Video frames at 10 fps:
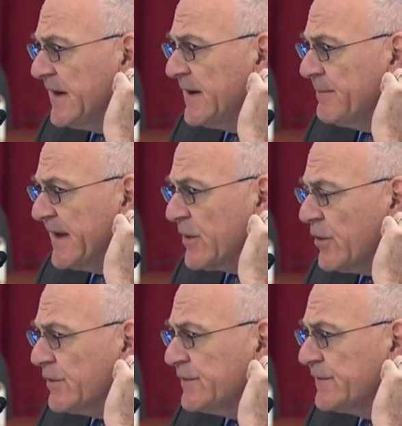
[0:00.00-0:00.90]

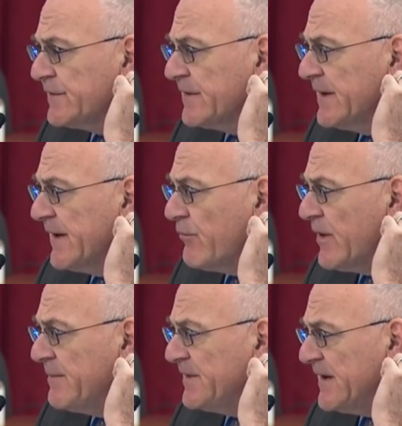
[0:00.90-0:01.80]
because
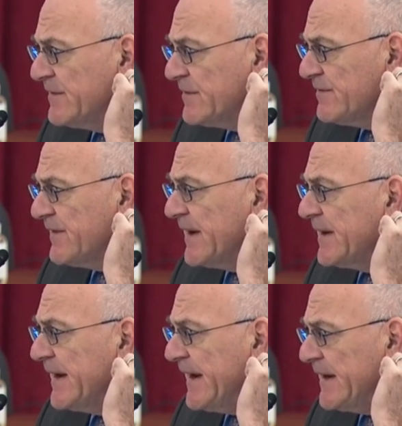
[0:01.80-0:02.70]
remdesivir
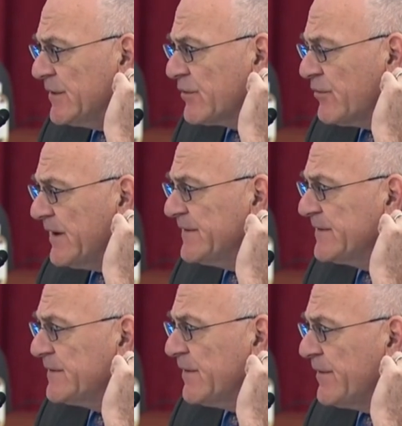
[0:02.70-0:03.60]

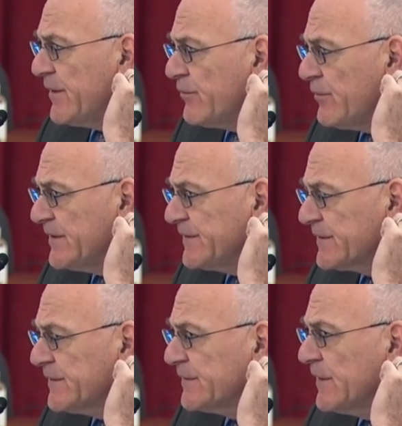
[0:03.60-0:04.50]
increased the
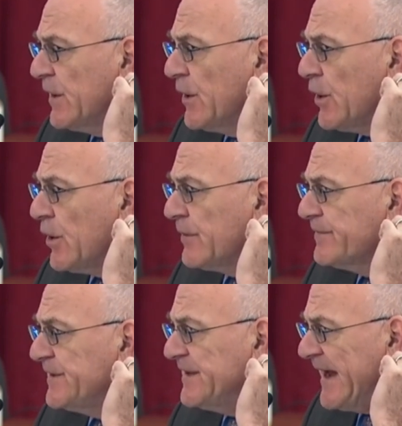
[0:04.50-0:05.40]
risks of
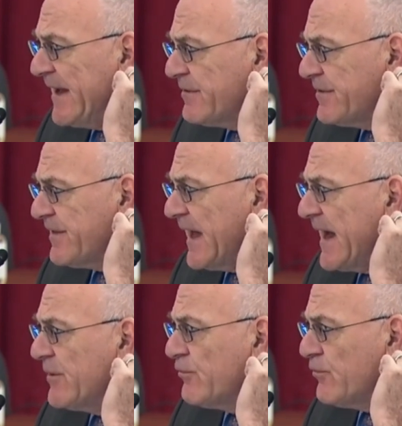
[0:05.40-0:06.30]
death
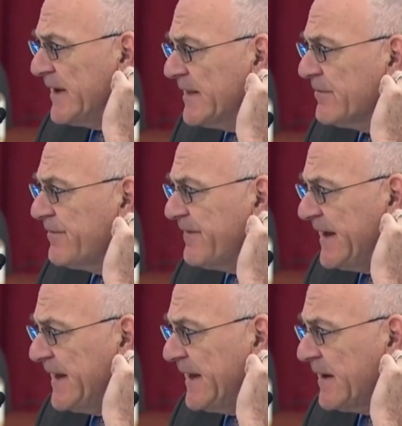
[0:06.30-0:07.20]
and renal
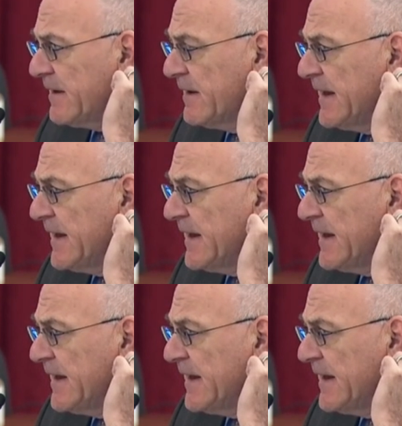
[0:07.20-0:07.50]
failure.